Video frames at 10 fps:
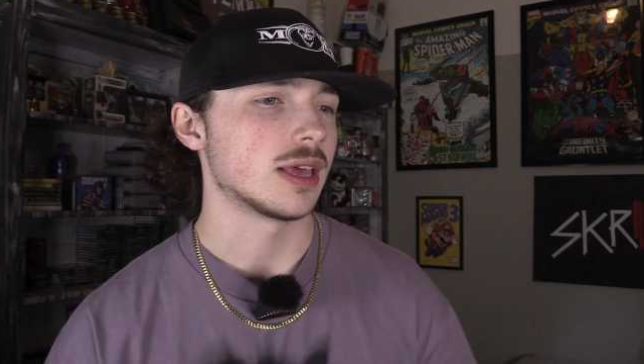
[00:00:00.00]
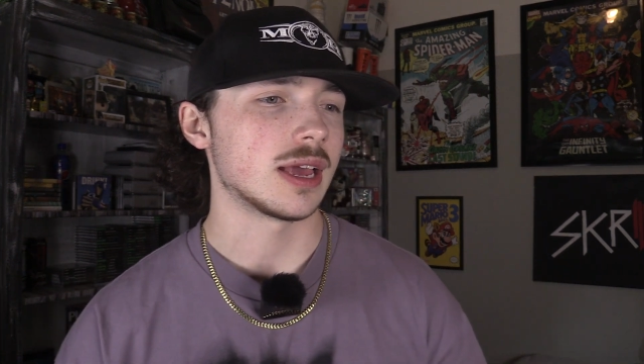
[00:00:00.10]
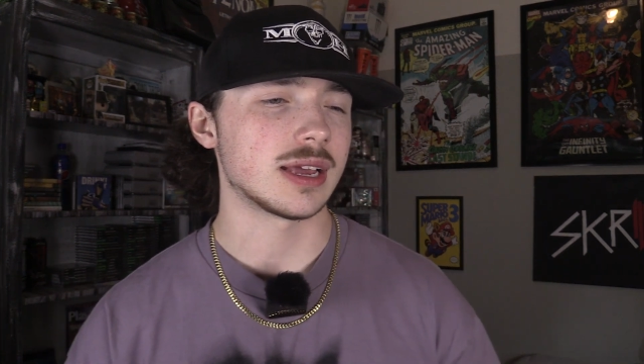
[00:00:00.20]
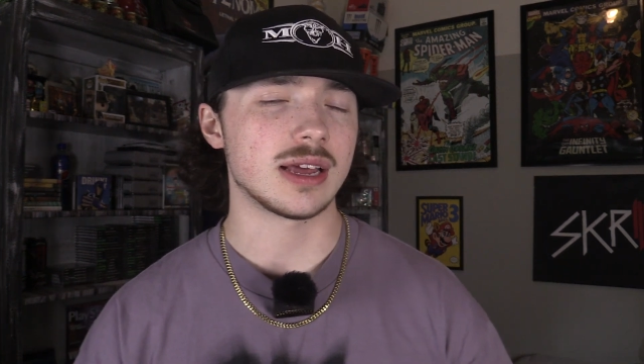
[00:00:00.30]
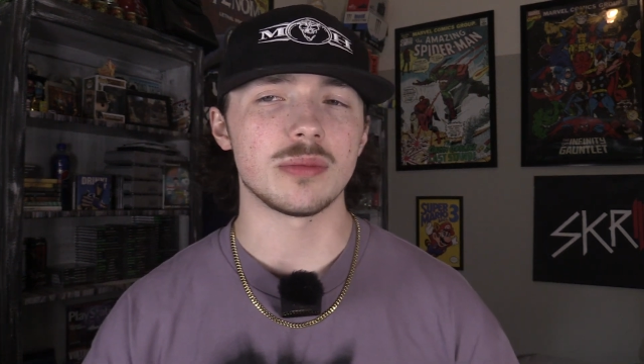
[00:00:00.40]

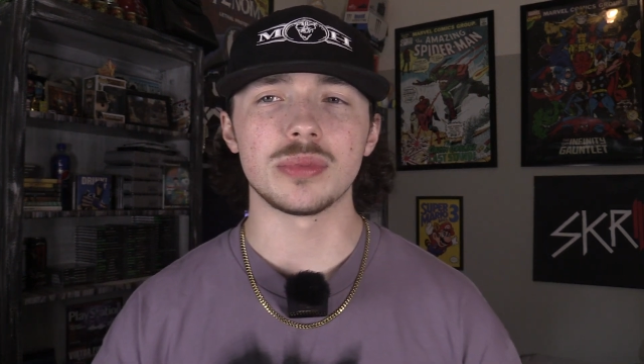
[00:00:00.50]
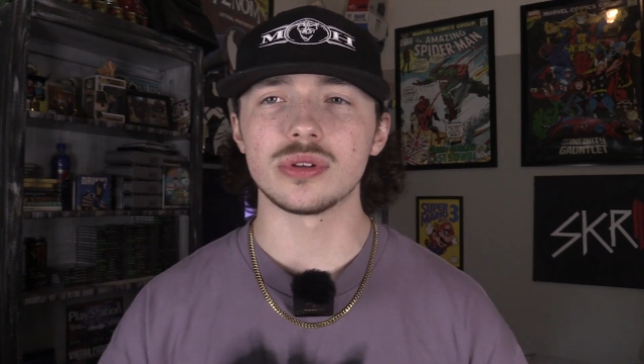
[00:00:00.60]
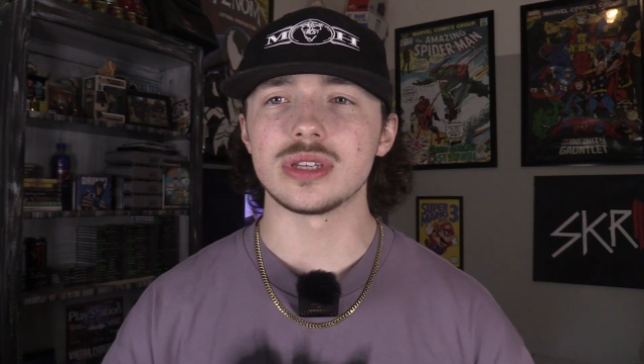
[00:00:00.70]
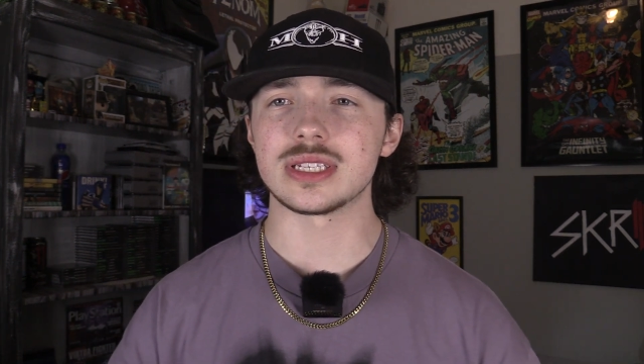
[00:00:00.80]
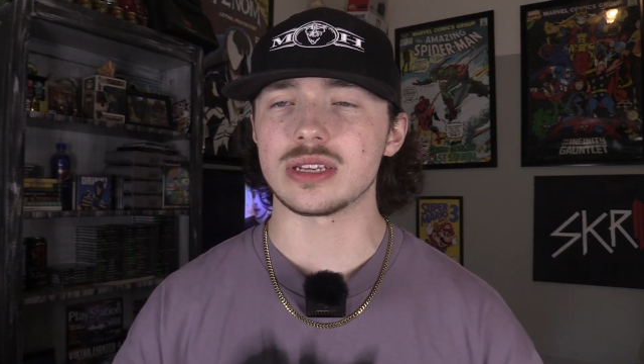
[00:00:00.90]
and kind of
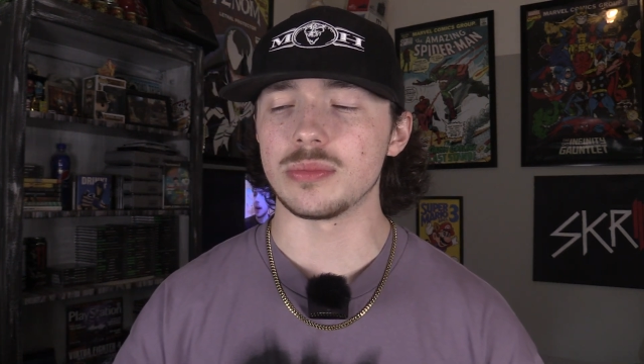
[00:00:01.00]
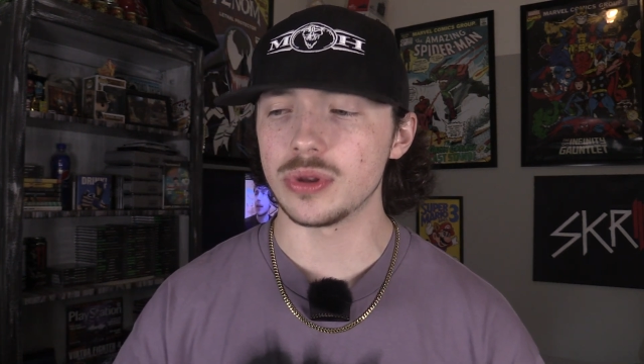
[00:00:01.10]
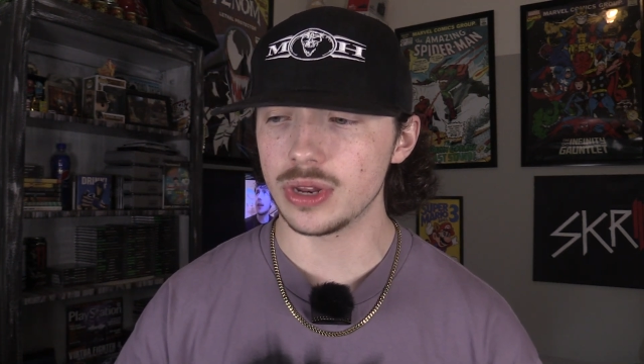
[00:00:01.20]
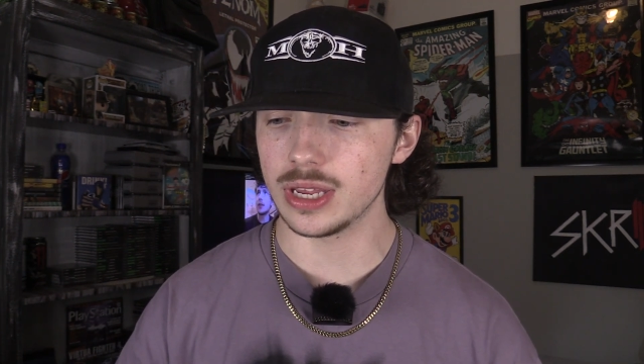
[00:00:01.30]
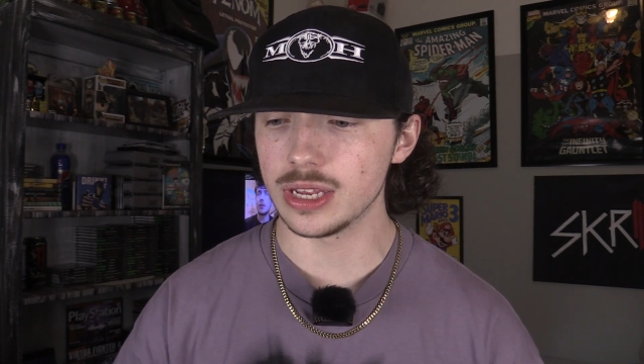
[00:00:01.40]
build this
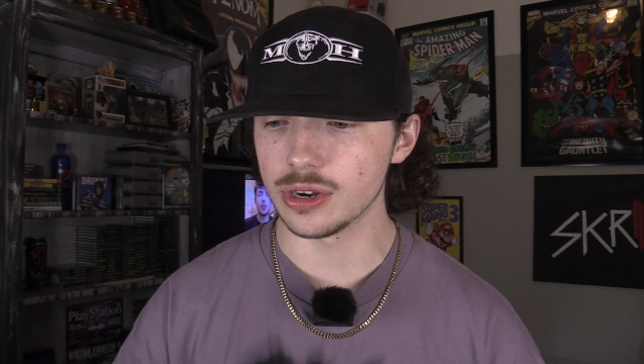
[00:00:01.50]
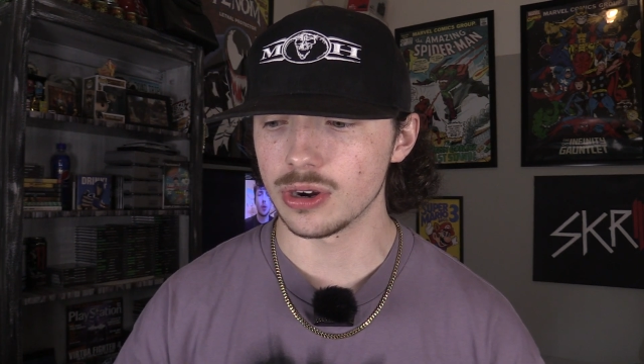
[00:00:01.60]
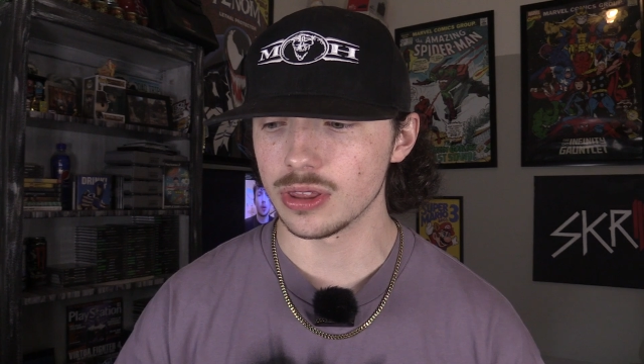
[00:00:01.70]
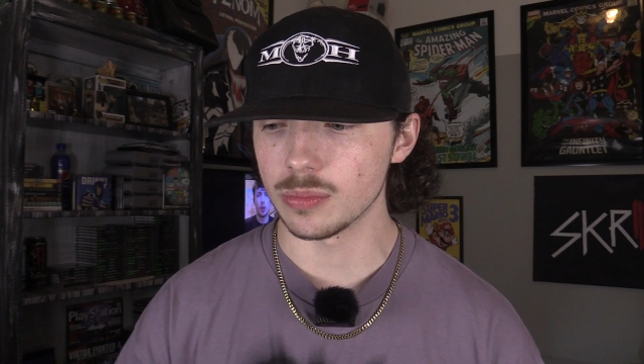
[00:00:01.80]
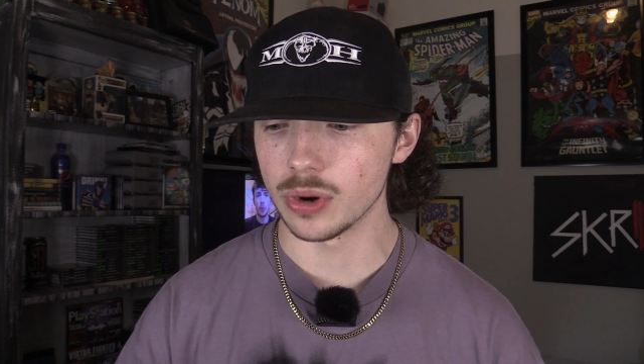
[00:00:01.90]
community here
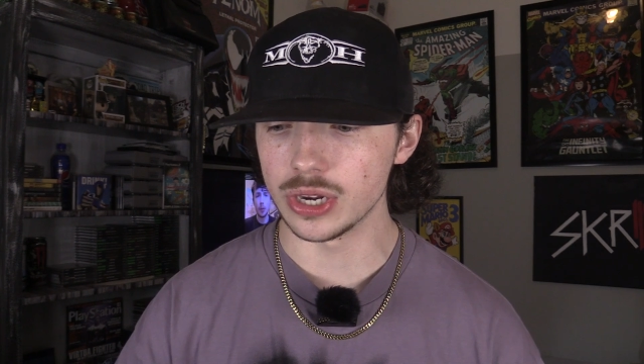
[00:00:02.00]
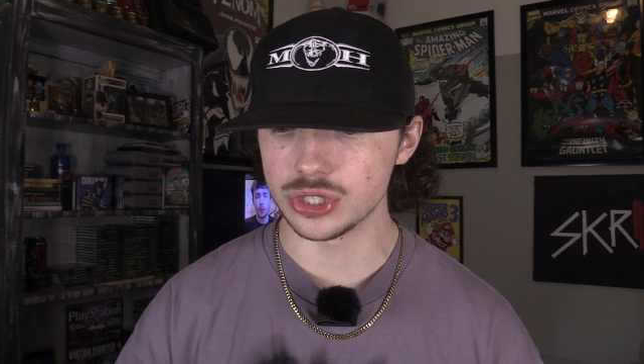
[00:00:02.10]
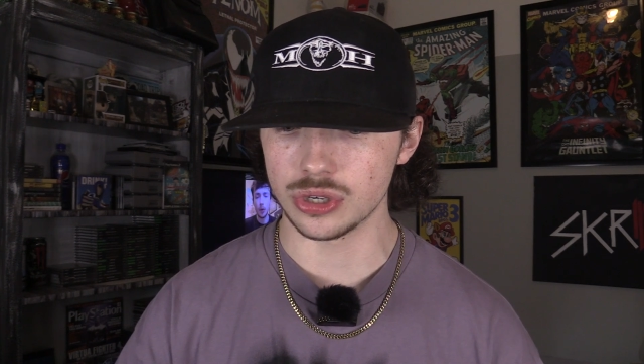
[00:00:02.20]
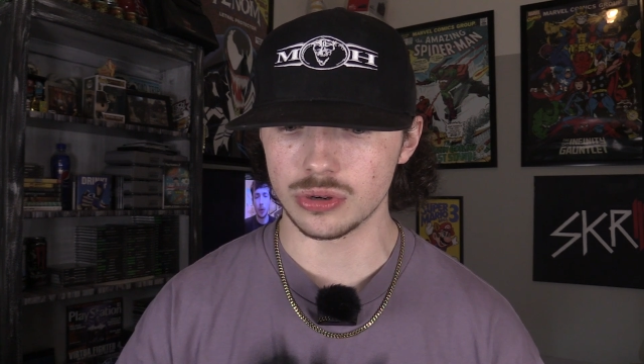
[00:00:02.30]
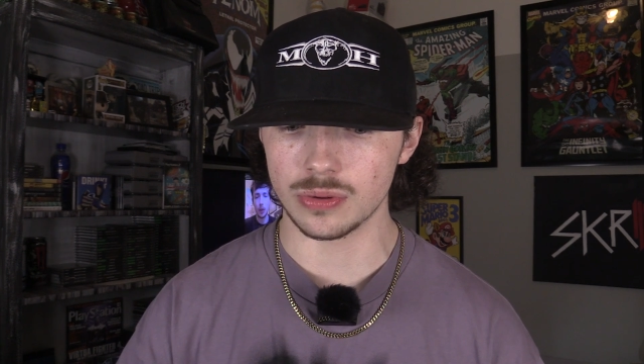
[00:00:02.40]
on The Brady
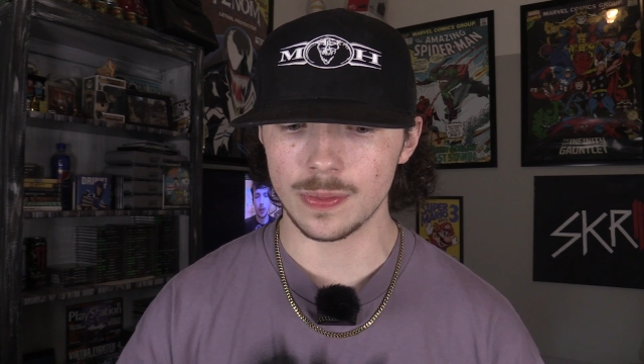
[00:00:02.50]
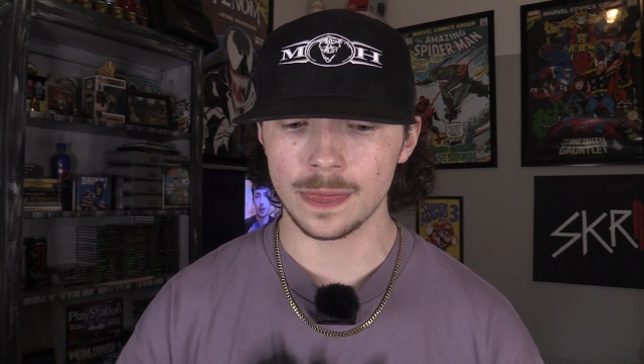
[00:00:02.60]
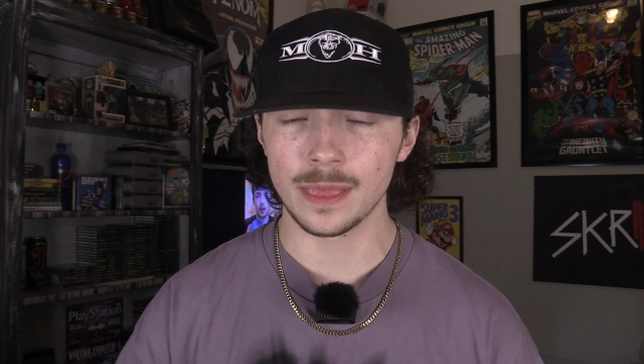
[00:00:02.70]
Show.